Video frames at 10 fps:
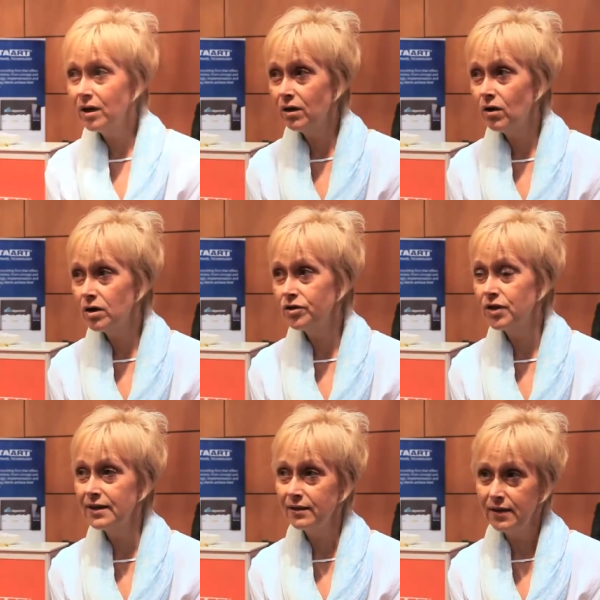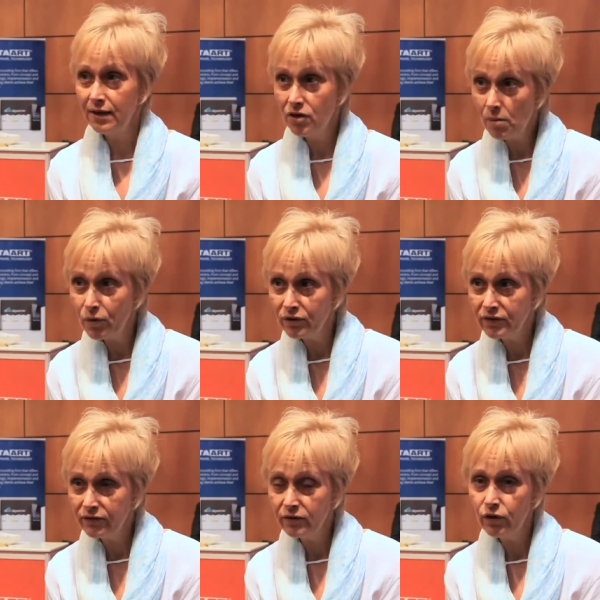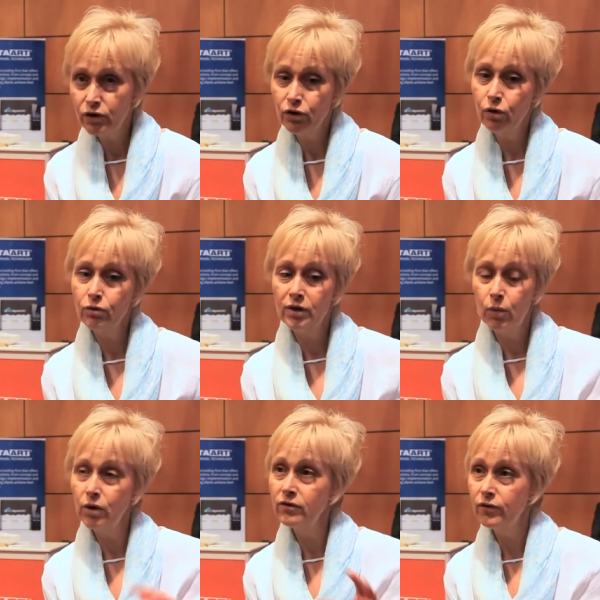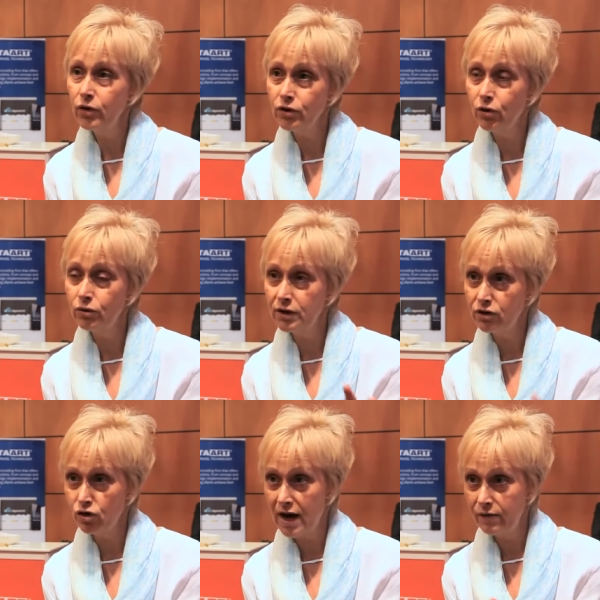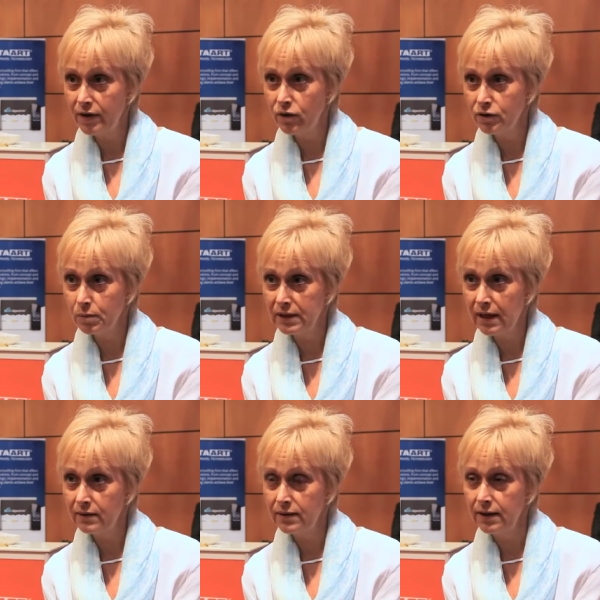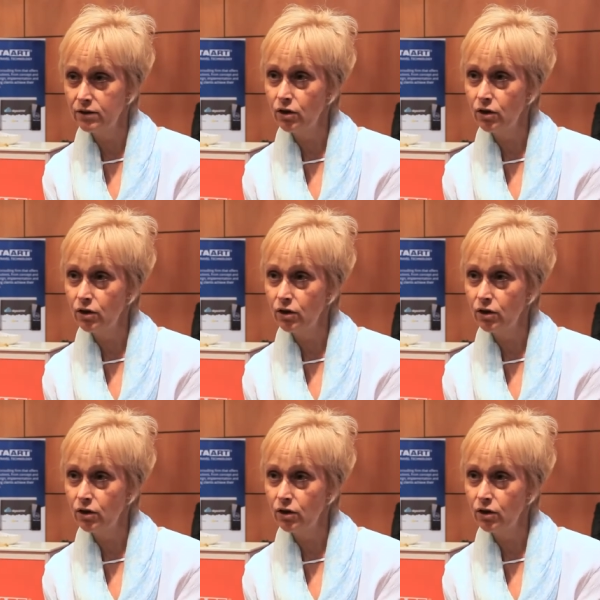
across, as I said, a number of different verticals, and one of the verticals is travel and hospitality.